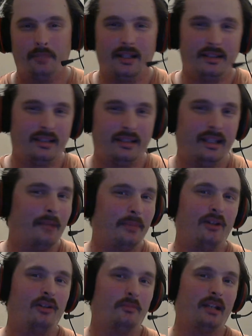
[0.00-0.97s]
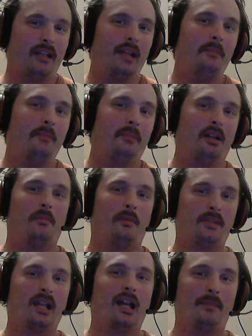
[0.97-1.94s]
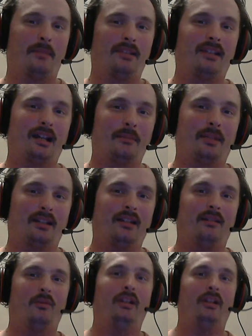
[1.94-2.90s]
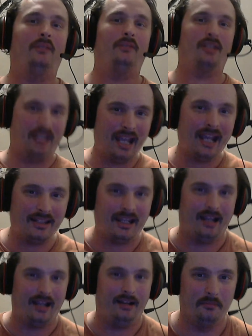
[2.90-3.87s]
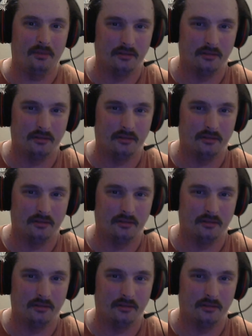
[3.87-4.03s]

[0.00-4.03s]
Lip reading: Because he kept hearing my name come up time and time again when he was at K-Tab.